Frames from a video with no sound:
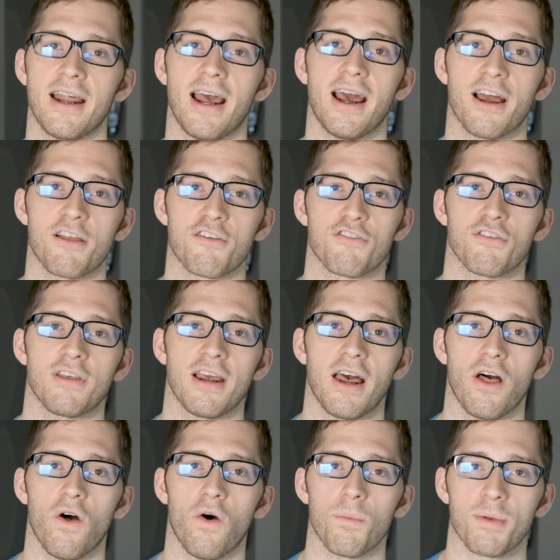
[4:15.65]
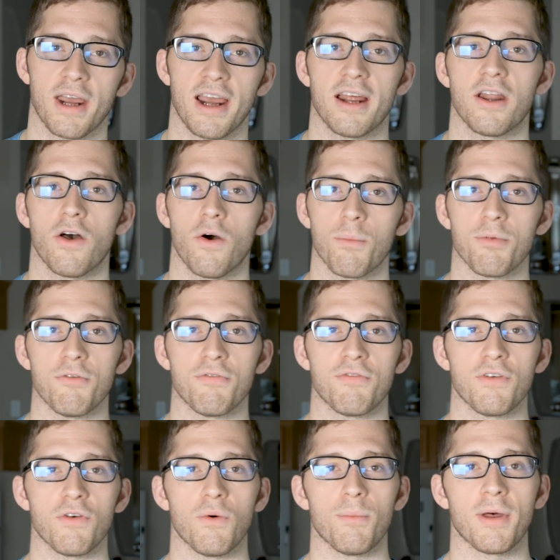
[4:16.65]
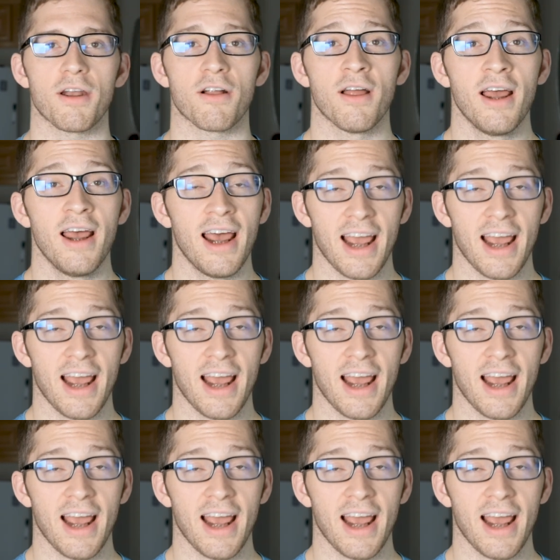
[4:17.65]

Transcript: actually help, can help you feel better,